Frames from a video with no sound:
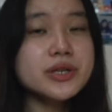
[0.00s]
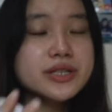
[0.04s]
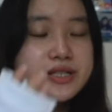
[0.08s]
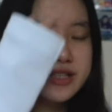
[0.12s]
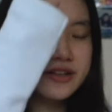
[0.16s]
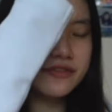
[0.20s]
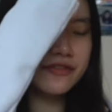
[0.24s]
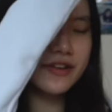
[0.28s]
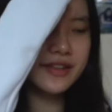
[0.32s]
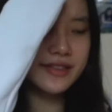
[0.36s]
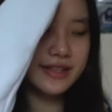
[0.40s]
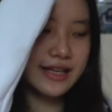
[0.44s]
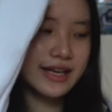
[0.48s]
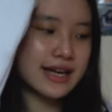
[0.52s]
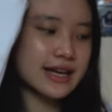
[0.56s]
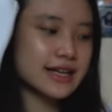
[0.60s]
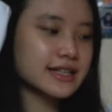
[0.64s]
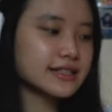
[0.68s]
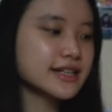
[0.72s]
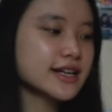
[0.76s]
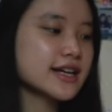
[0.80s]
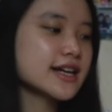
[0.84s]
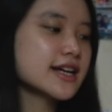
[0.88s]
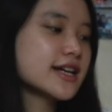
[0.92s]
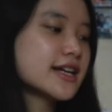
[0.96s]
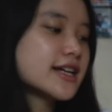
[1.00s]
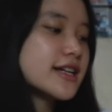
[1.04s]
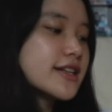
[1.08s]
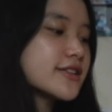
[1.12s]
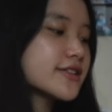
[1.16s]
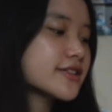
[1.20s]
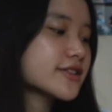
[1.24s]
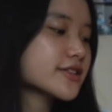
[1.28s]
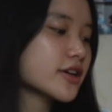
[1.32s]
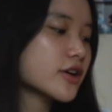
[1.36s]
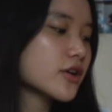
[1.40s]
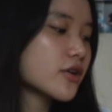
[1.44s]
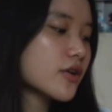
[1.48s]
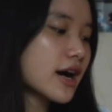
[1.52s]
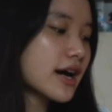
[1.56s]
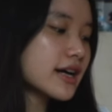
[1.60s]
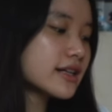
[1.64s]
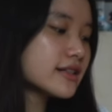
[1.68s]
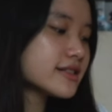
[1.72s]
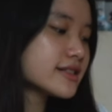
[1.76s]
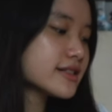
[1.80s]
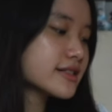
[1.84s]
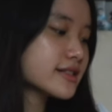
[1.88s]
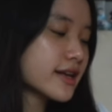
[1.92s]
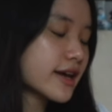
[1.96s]
stuff like that. So
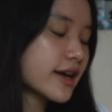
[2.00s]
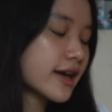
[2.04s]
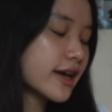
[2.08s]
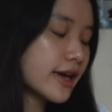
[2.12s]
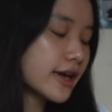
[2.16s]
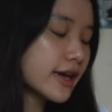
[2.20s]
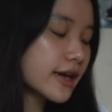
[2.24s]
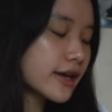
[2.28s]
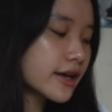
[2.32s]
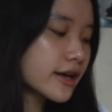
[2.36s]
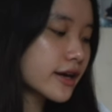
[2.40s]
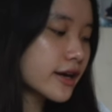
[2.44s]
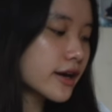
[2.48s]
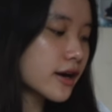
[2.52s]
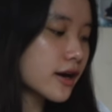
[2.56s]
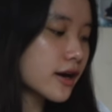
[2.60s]
I'd say